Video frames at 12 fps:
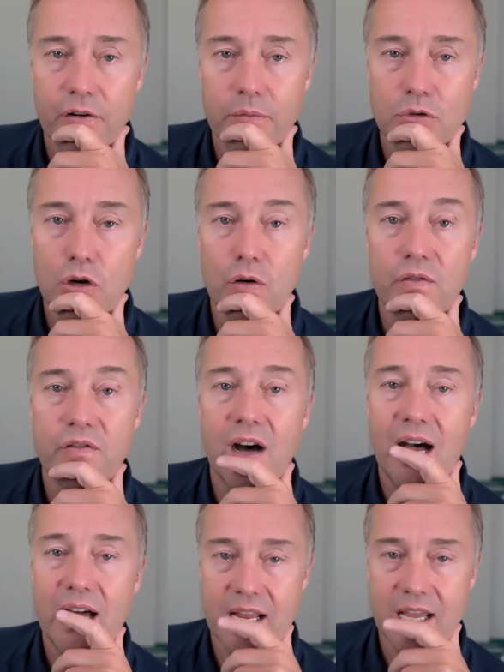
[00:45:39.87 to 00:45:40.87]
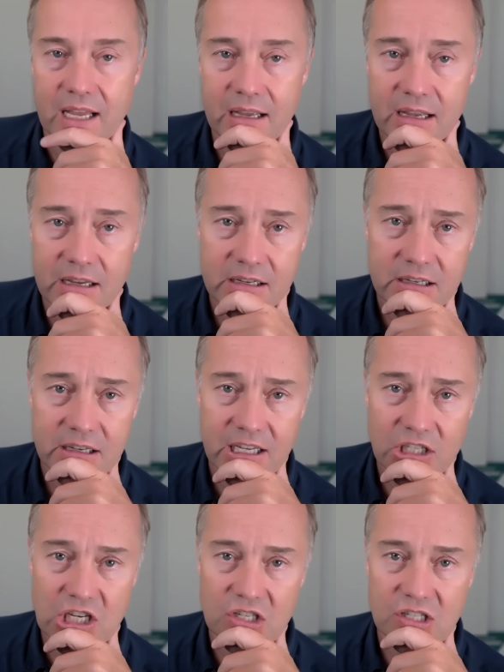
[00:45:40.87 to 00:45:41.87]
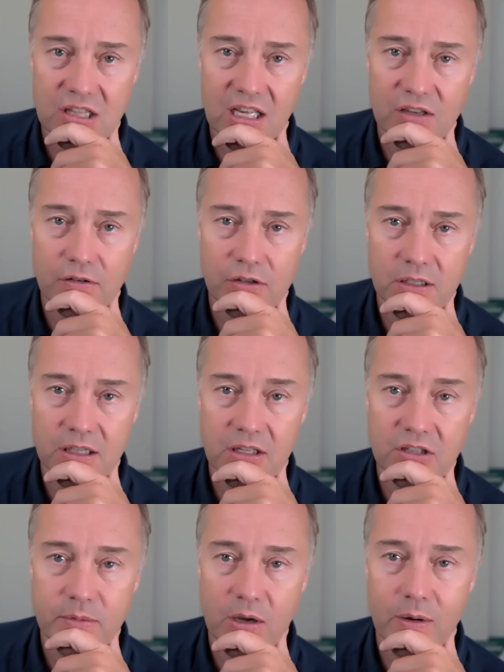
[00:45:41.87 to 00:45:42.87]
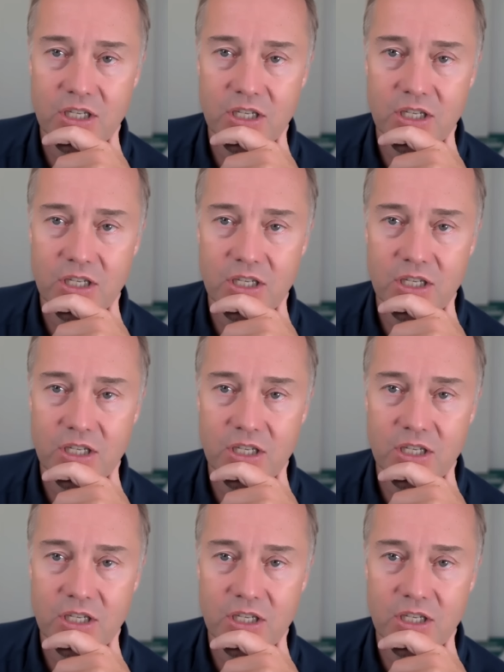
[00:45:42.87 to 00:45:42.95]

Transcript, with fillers: From Tovare, hey, Jason, thanks for doing this.